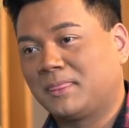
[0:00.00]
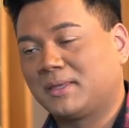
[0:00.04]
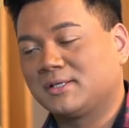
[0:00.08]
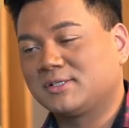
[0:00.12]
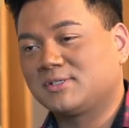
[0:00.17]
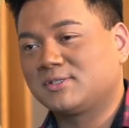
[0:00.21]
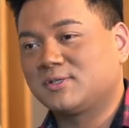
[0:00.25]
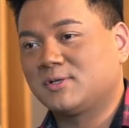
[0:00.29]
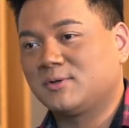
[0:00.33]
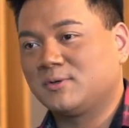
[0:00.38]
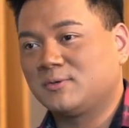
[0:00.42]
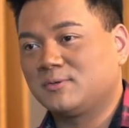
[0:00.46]

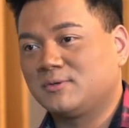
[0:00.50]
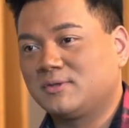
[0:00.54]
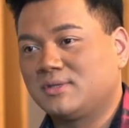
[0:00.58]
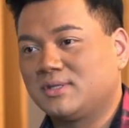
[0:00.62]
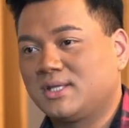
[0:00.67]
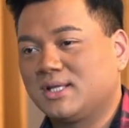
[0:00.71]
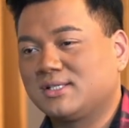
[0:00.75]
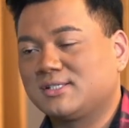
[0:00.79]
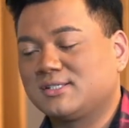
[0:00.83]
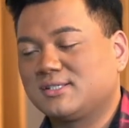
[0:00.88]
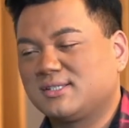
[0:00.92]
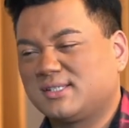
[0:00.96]
So
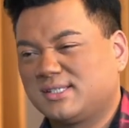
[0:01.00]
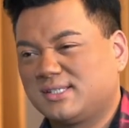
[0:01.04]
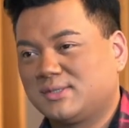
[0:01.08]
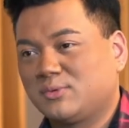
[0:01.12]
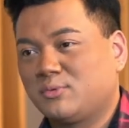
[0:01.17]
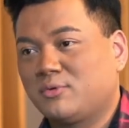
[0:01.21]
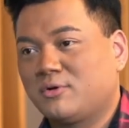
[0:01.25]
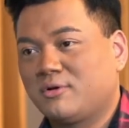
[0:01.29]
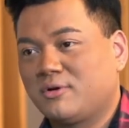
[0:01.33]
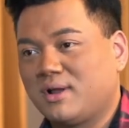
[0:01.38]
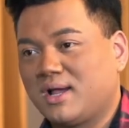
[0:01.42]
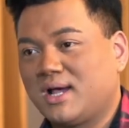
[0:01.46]
that's
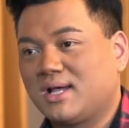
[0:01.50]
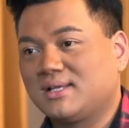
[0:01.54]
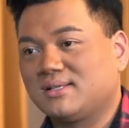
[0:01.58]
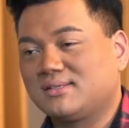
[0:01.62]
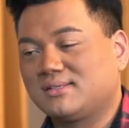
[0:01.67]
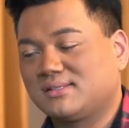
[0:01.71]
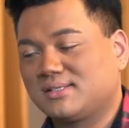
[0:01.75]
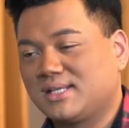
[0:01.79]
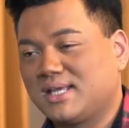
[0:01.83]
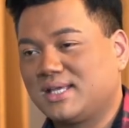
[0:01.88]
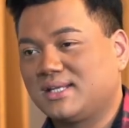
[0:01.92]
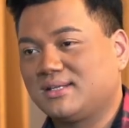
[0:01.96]
where I
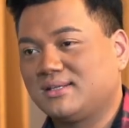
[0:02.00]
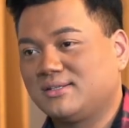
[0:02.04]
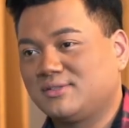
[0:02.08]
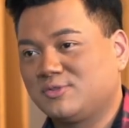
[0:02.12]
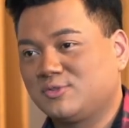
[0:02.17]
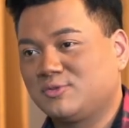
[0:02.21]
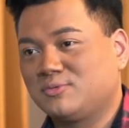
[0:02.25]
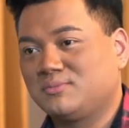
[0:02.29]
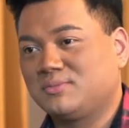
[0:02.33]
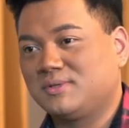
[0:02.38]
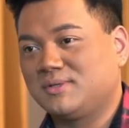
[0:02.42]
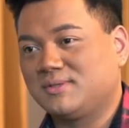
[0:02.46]
stand in,
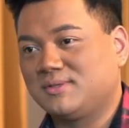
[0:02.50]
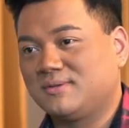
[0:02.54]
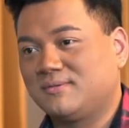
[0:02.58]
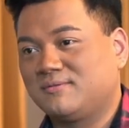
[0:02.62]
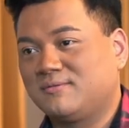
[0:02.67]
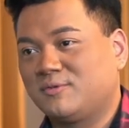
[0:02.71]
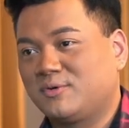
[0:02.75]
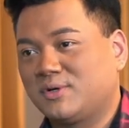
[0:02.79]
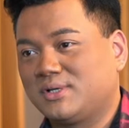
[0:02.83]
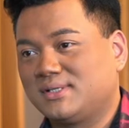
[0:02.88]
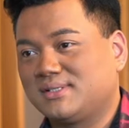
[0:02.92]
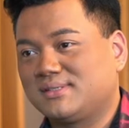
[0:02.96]
to be the
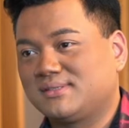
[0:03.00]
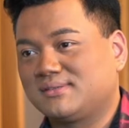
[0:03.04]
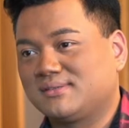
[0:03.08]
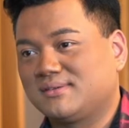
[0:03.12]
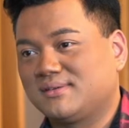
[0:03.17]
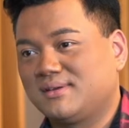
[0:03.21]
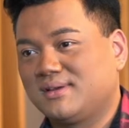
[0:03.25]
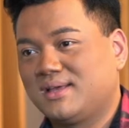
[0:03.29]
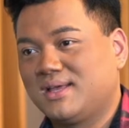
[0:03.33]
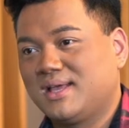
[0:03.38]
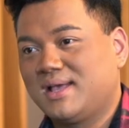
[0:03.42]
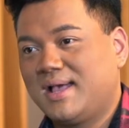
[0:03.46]
voice,
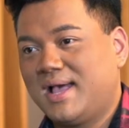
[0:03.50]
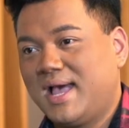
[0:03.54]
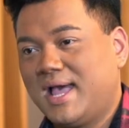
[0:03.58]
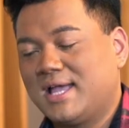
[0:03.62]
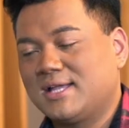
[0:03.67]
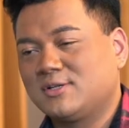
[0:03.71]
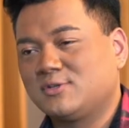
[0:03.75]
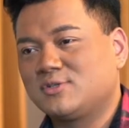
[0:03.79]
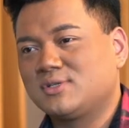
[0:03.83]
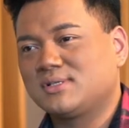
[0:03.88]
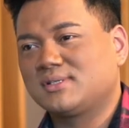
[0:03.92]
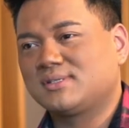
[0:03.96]

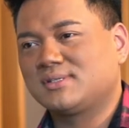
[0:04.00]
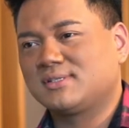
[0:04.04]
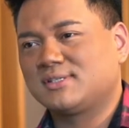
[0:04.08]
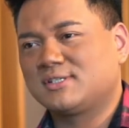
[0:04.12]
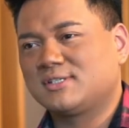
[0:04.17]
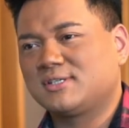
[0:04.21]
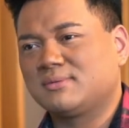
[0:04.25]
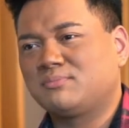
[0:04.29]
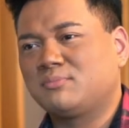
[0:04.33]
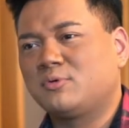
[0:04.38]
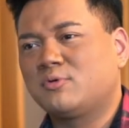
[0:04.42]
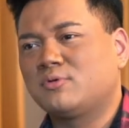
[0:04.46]
and just
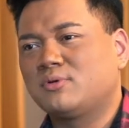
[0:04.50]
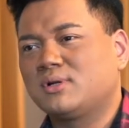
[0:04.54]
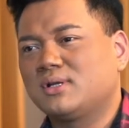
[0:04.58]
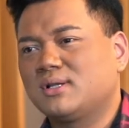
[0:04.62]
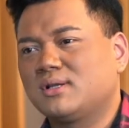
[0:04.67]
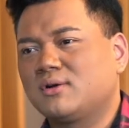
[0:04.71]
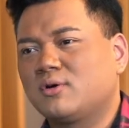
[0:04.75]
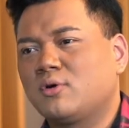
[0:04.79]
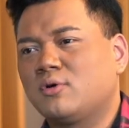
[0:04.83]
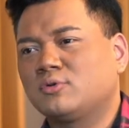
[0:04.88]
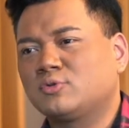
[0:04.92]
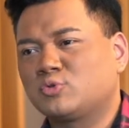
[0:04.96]

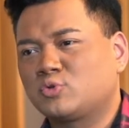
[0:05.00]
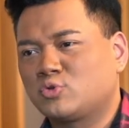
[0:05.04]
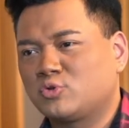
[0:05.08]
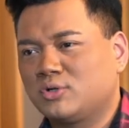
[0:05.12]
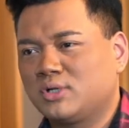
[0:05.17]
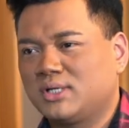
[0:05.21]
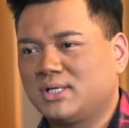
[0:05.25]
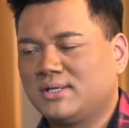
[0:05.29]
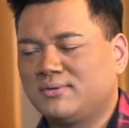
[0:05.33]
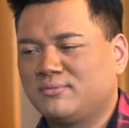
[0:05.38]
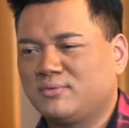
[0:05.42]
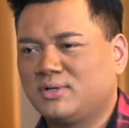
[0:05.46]
supporting
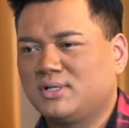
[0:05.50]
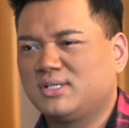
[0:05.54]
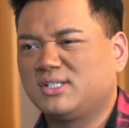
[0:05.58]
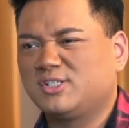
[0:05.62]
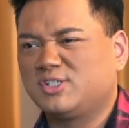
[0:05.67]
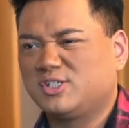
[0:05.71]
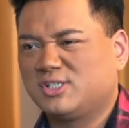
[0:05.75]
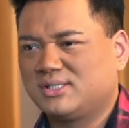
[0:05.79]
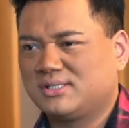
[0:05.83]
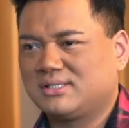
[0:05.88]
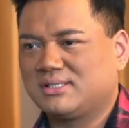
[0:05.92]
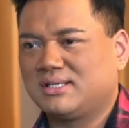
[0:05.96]
culturally,
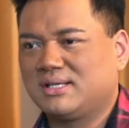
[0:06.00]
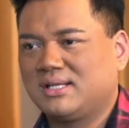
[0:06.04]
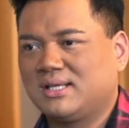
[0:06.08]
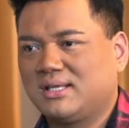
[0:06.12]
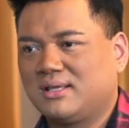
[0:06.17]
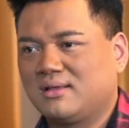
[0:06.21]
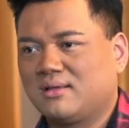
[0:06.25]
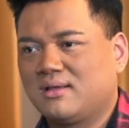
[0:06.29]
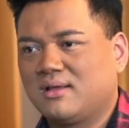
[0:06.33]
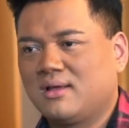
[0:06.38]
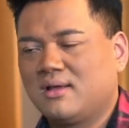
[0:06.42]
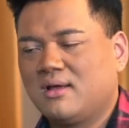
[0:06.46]
religiously,